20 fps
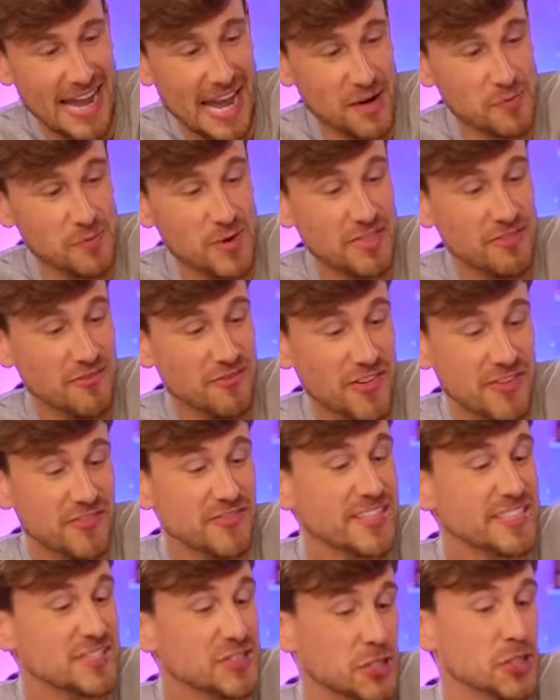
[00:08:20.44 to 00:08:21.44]
And with
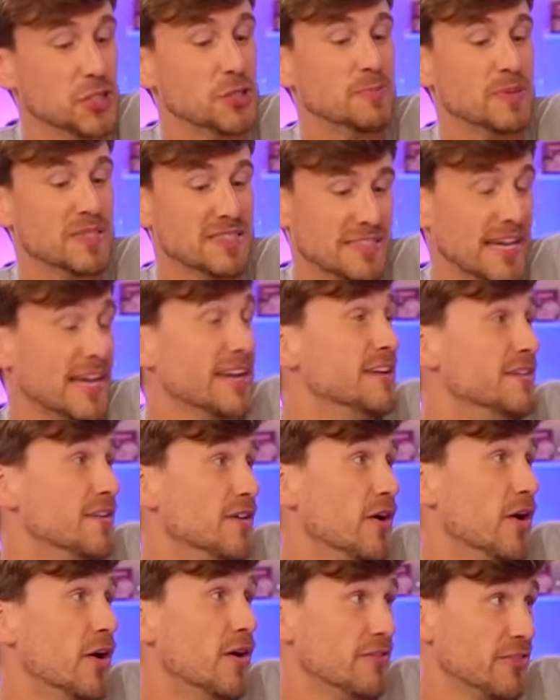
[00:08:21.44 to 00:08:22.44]
52%
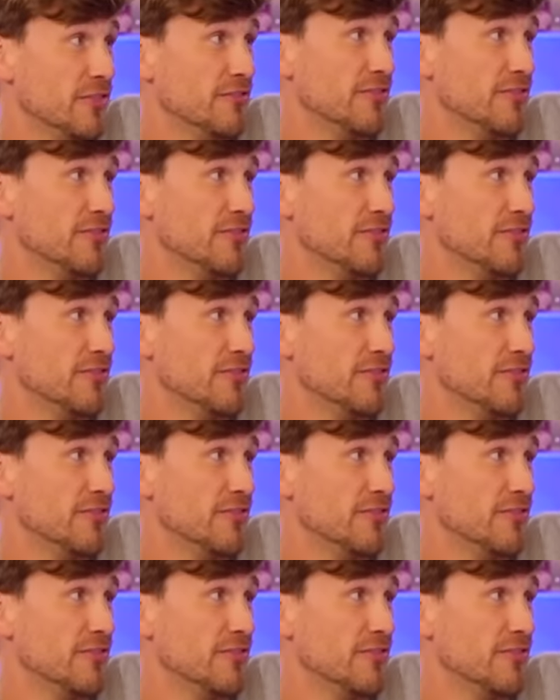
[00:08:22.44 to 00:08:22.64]
of the